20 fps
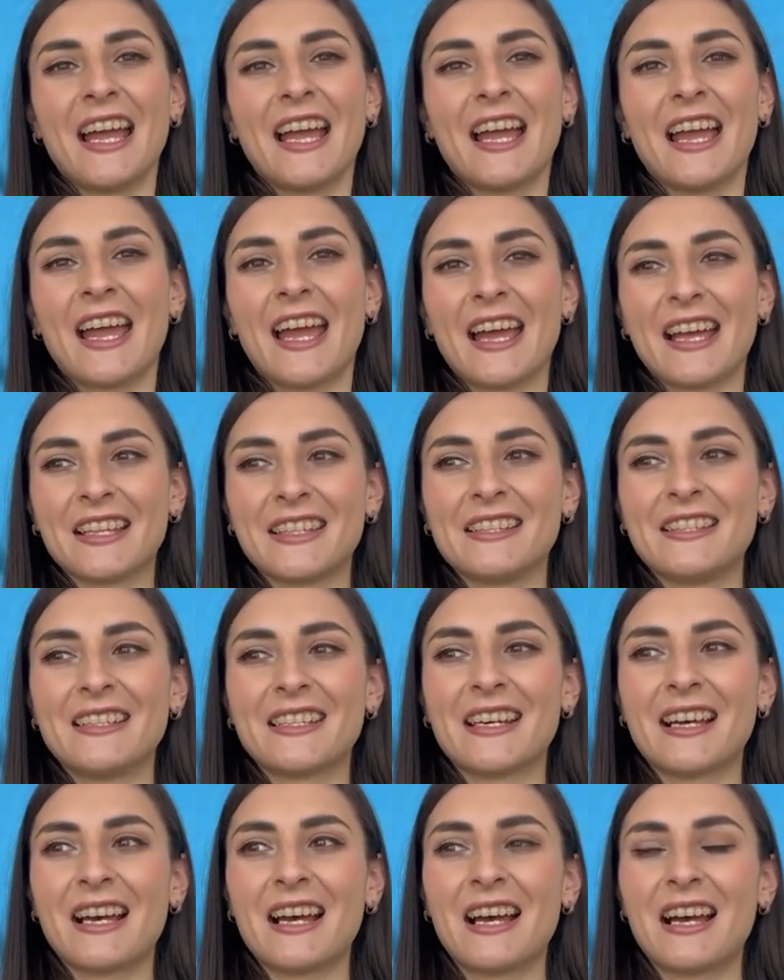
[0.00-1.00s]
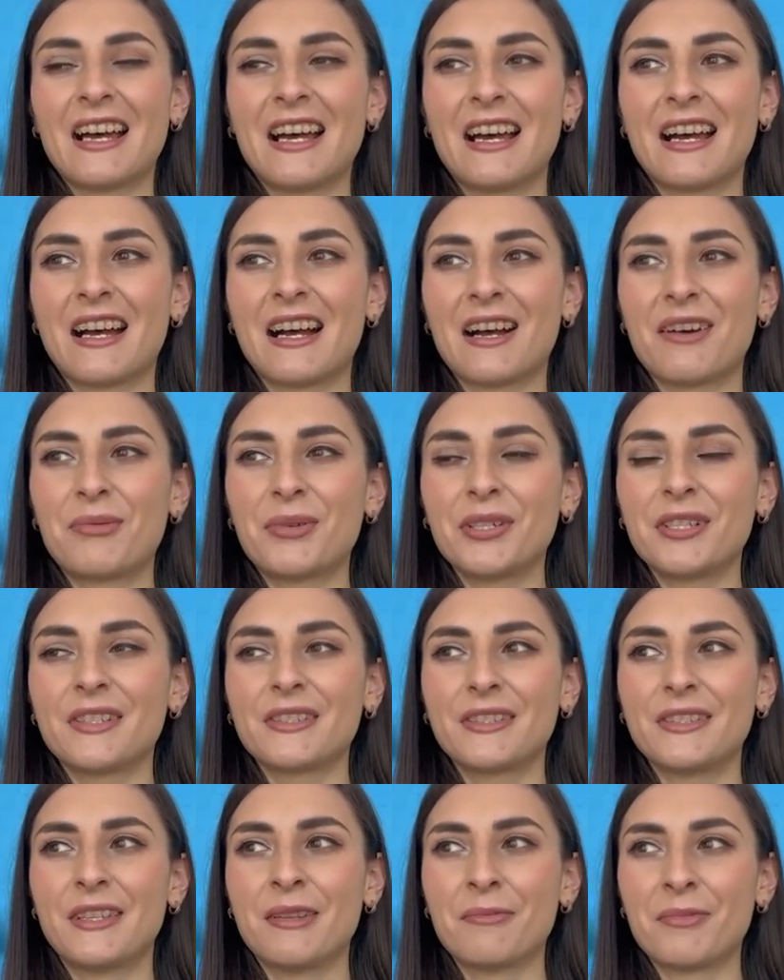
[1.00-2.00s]
And what
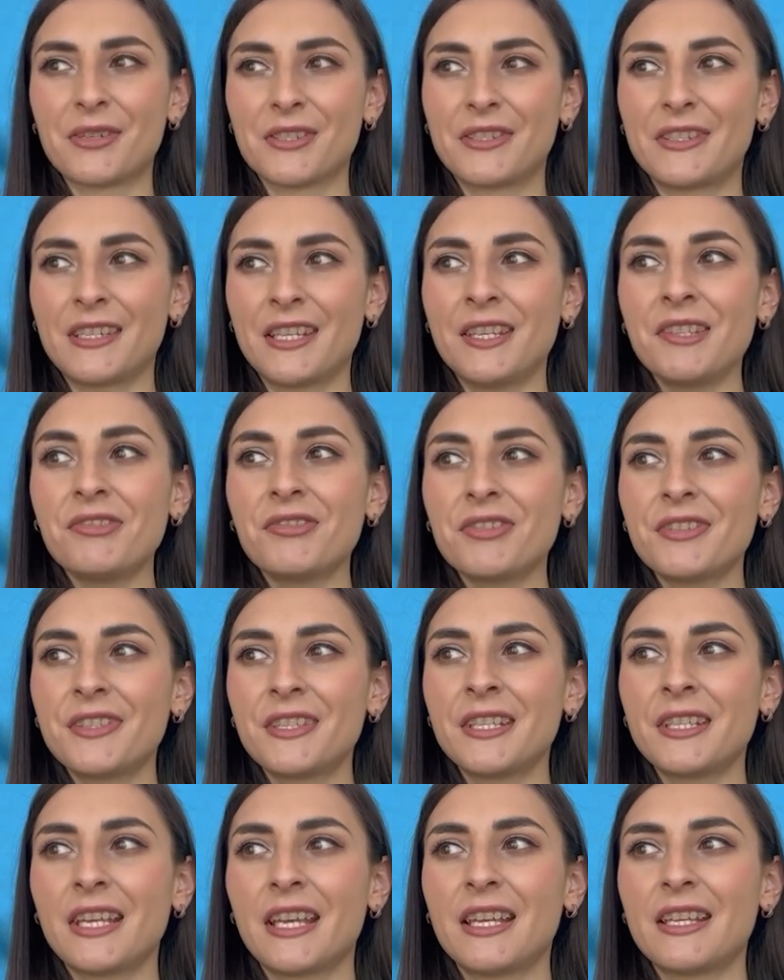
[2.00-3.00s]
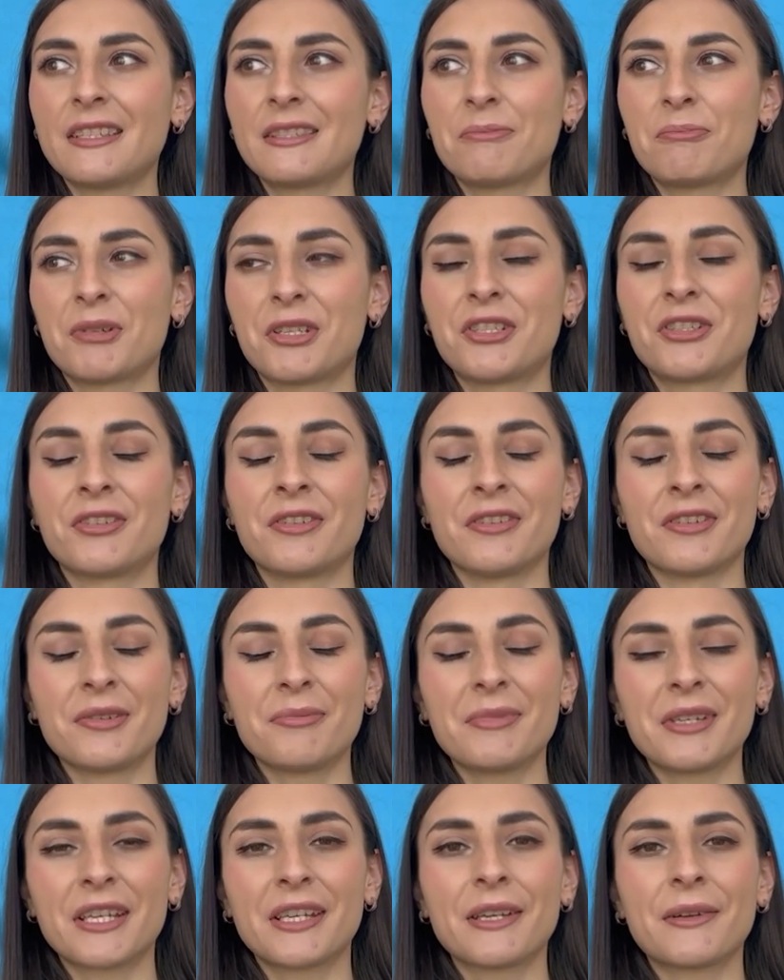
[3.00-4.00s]
is the most interesting is
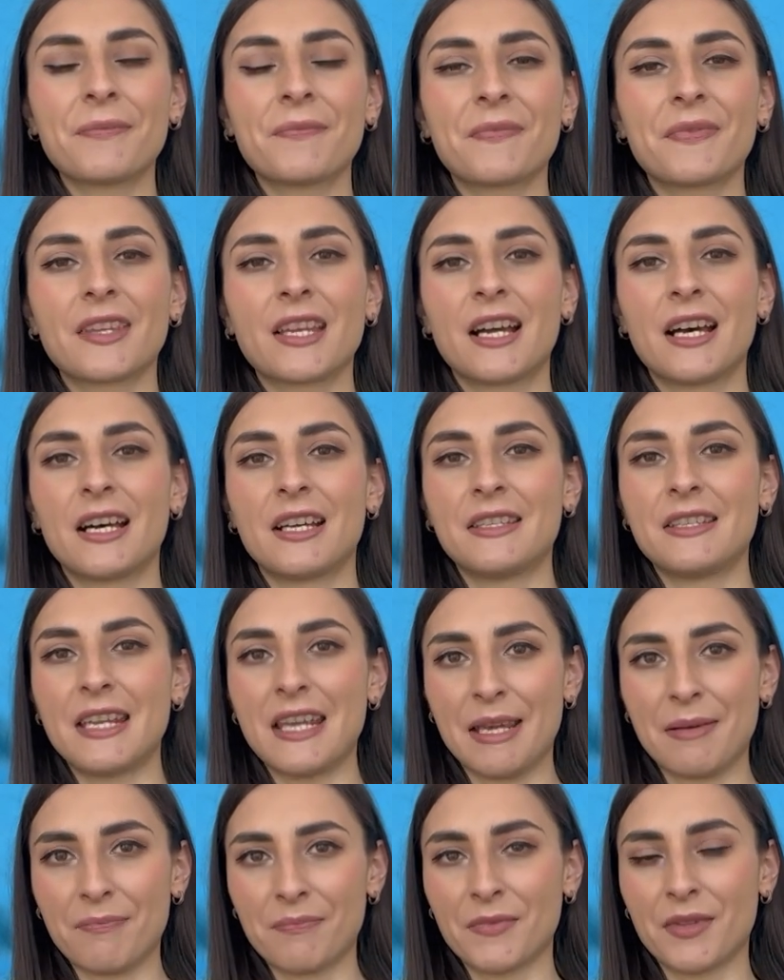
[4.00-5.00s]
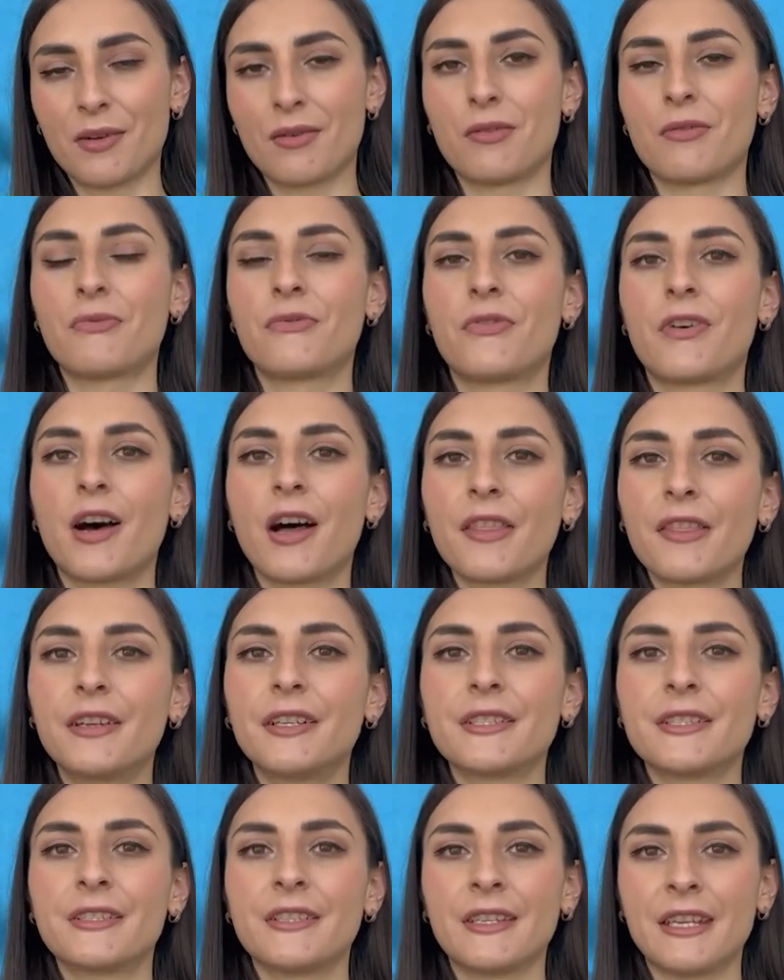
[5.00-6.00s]
patronymic name or
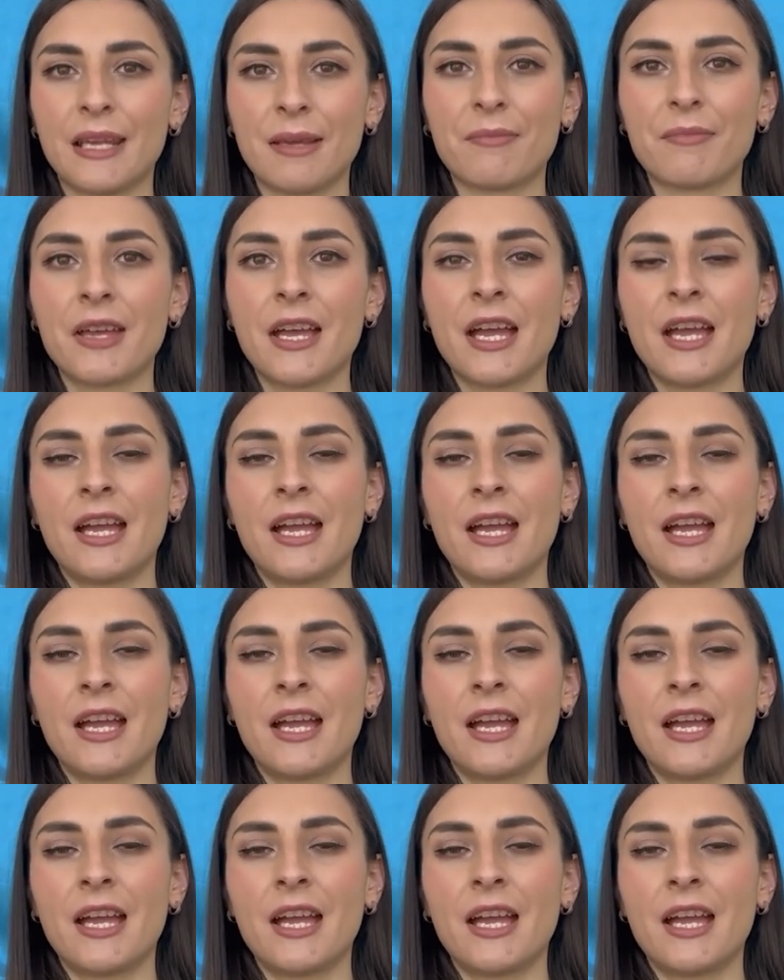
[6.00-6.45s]
father's name.